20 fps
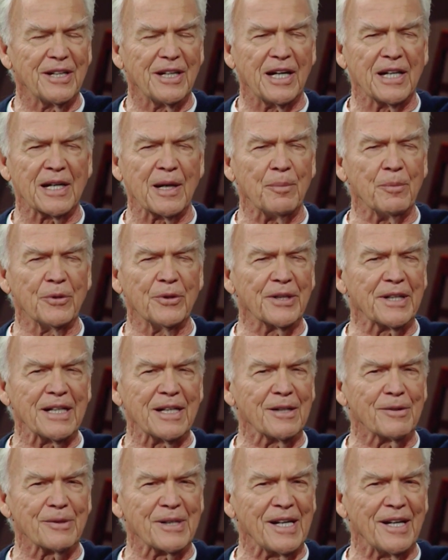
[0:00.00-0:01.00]
and I'm looking
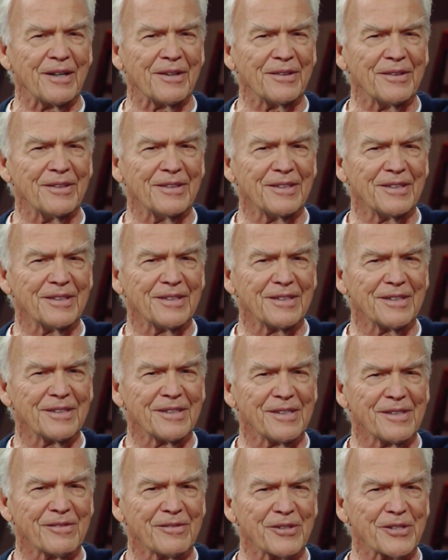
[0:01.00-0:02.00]
around
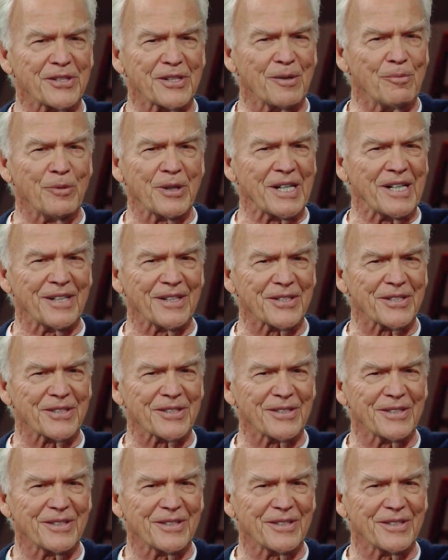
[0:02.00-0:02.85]
for someone else